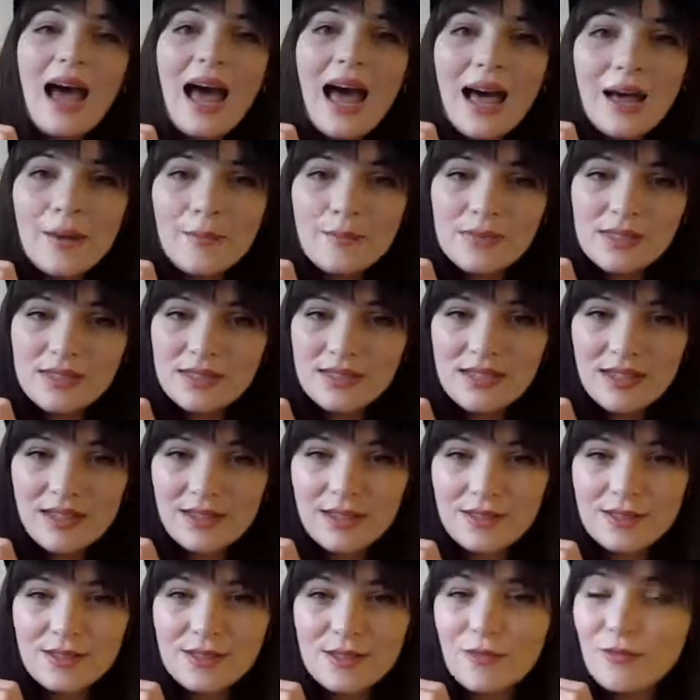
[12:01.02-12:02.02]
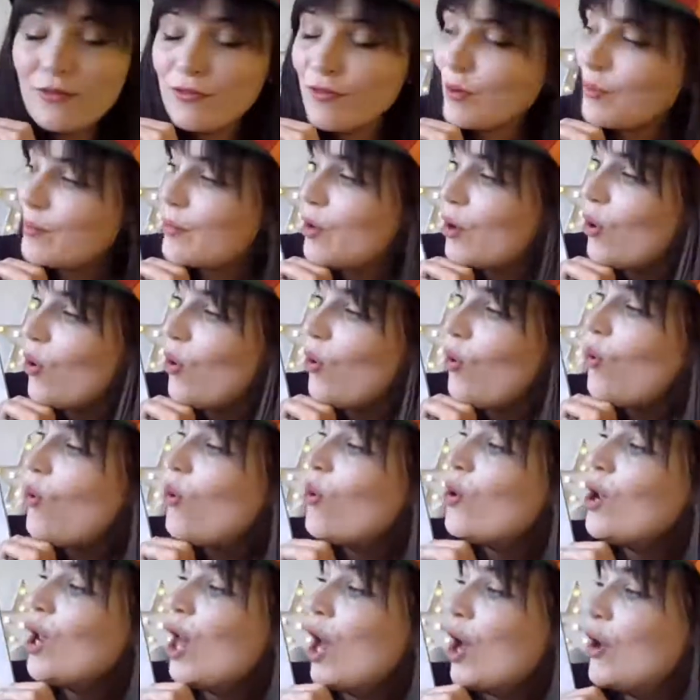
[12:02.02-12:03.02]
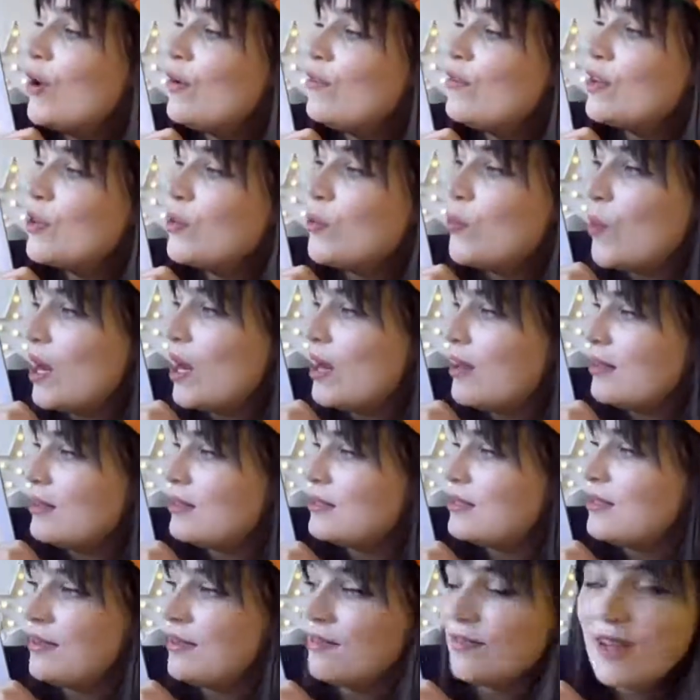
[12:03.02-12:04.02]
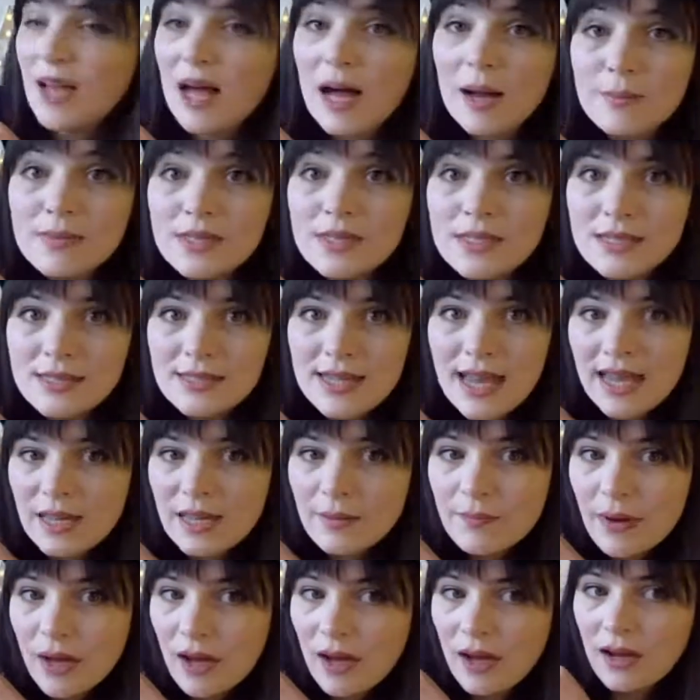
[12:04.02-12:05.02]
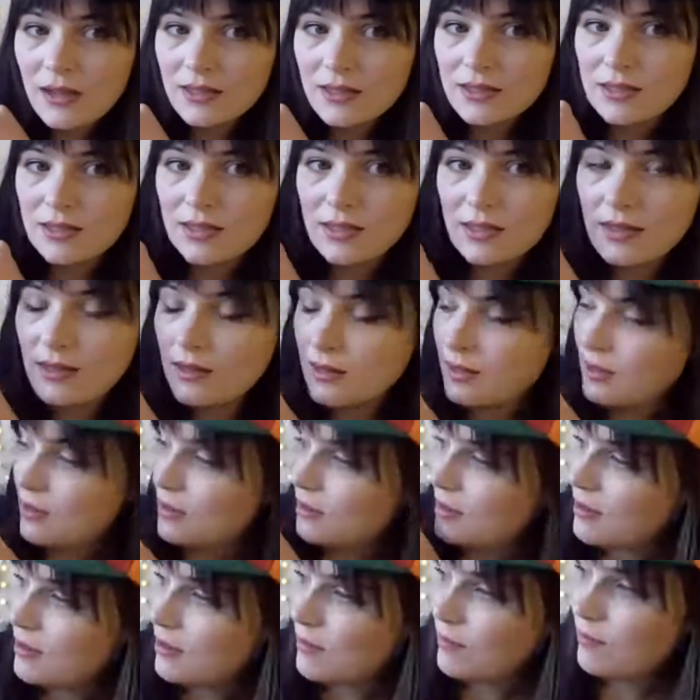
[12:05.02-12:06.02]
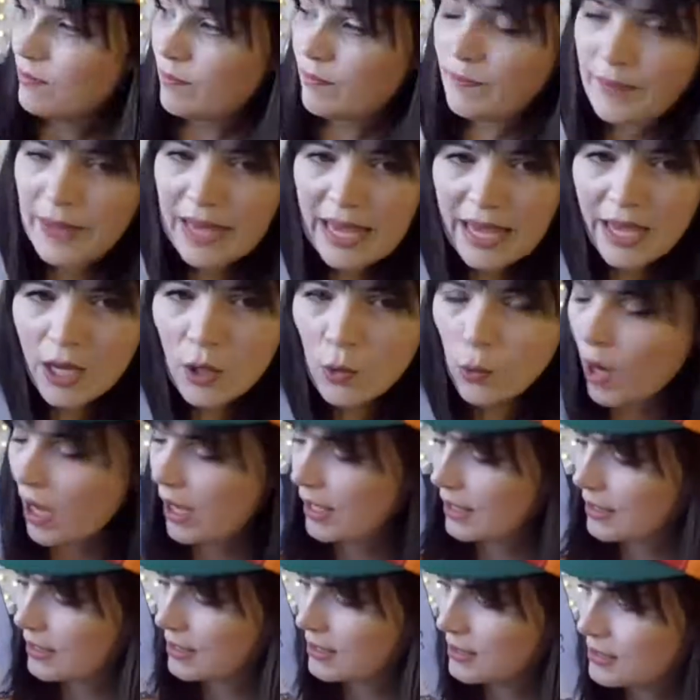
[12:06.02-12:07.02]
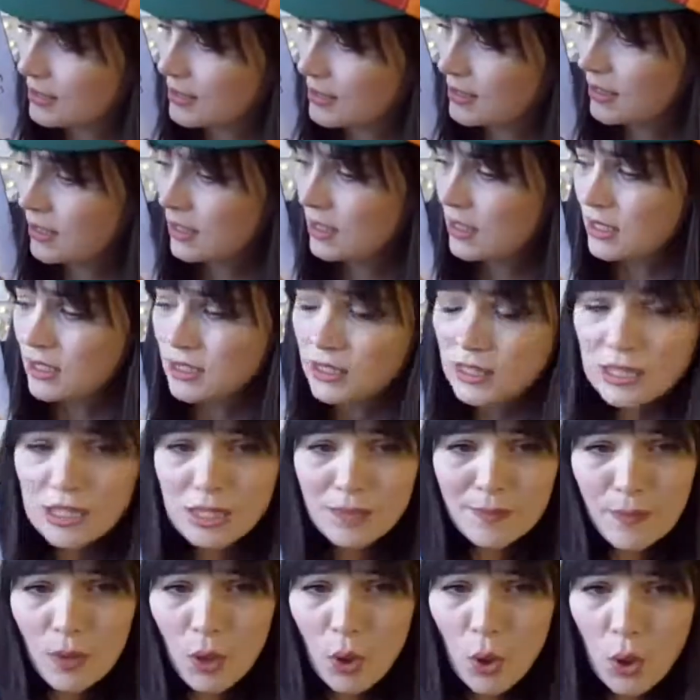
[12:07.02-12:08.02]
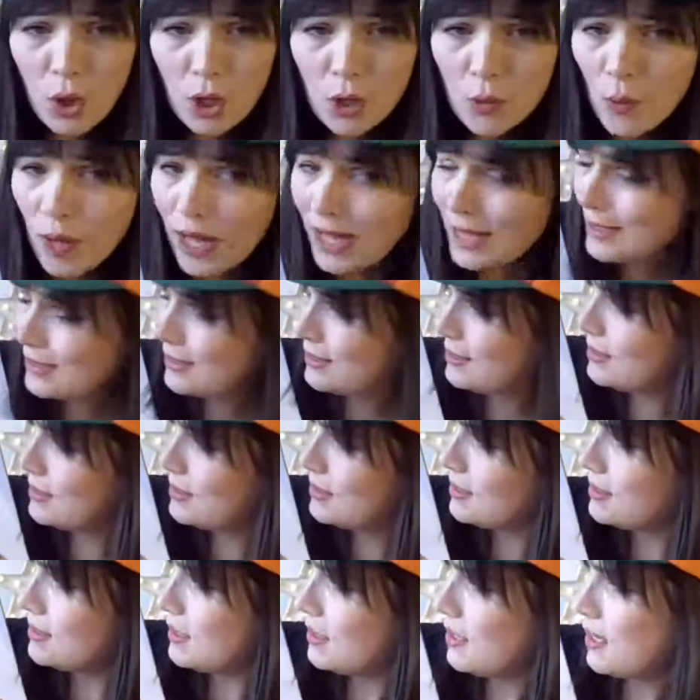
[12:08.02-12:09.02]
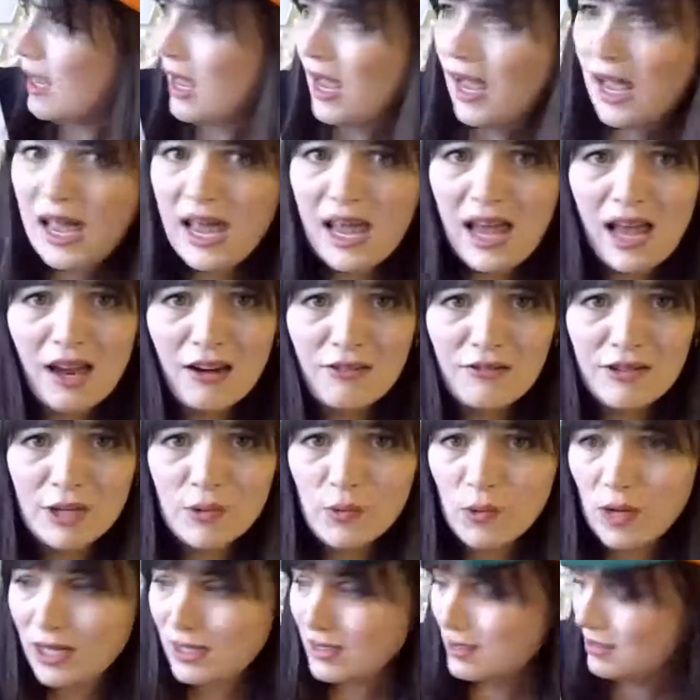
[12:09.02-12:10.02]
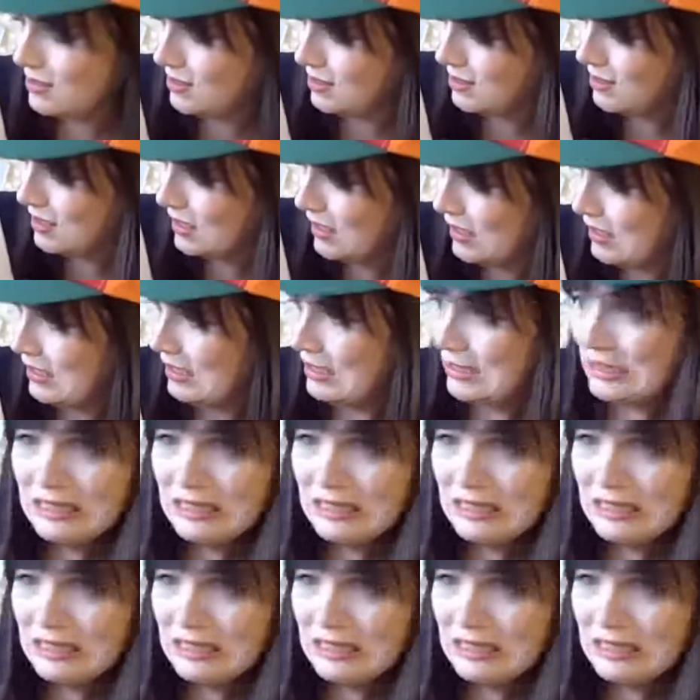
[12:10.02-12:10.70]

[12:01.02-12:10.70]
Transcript: Hamsters from all over the world have come to take part. Big ones, small ones, hairy ones,